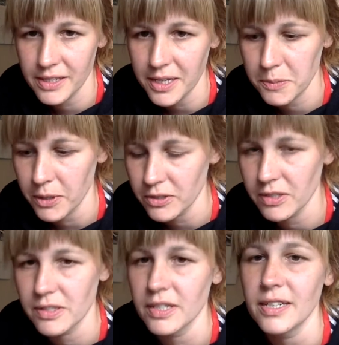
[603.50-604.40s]
glass
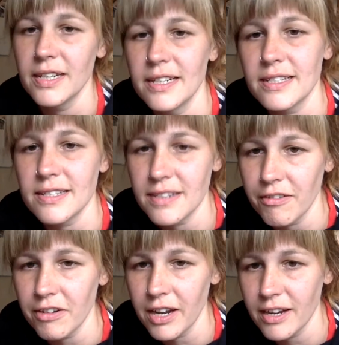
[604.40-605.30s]
bottles, then you need to
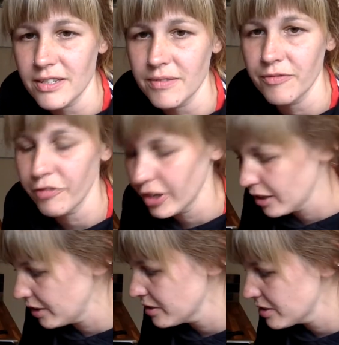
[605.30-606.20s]
sterilise them
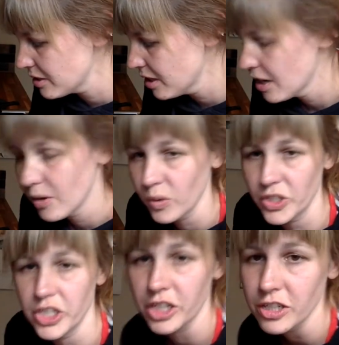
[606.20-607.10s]
first,
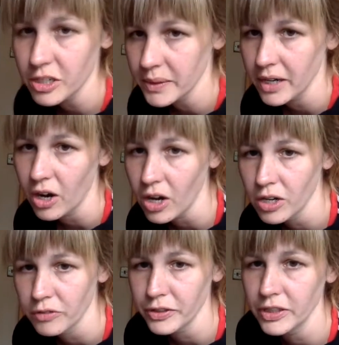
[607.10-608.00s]
which you can do in a hot
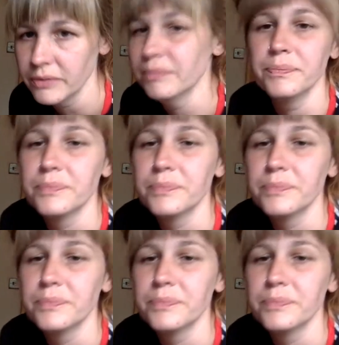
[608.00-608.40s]
oven.